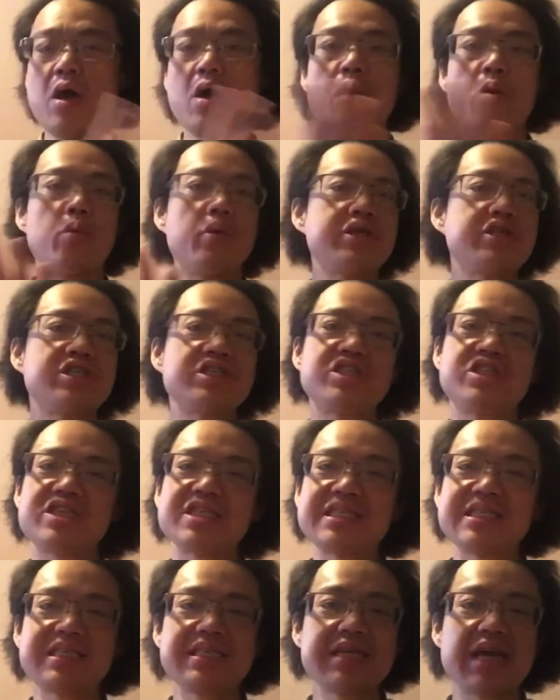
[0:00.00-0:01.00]
which is
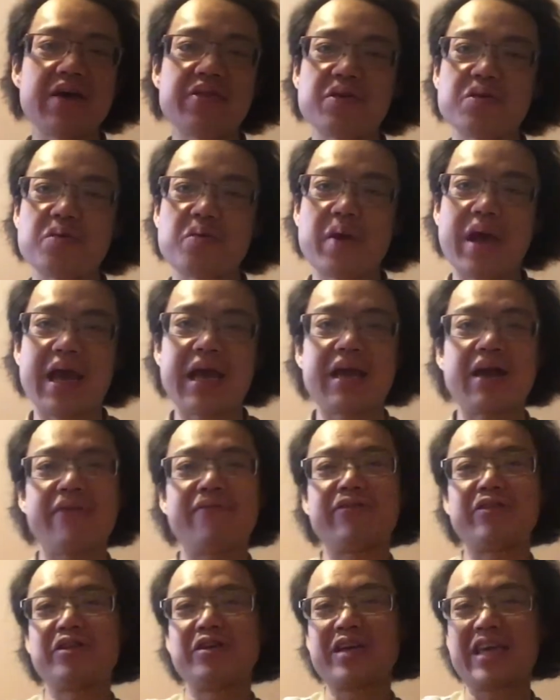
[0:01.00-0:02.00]
just another way of
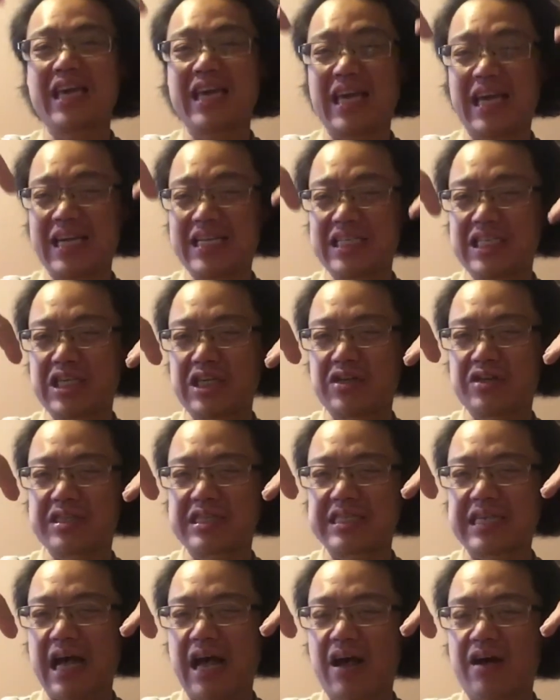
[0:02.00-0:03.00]
looking into
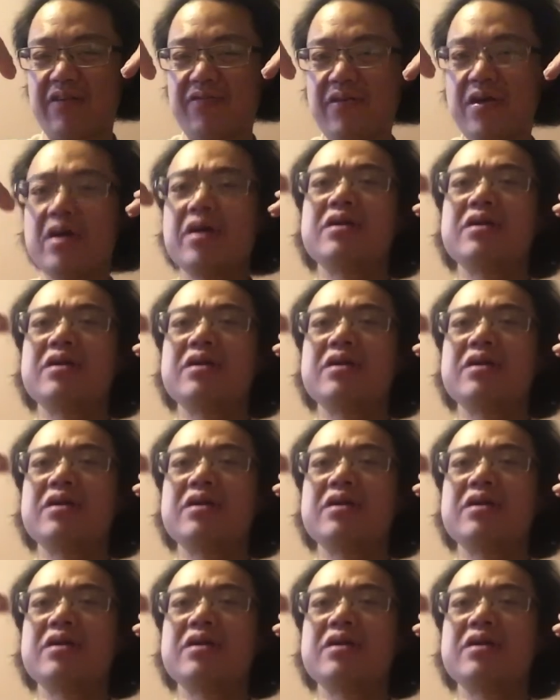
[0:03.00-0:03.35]
yourself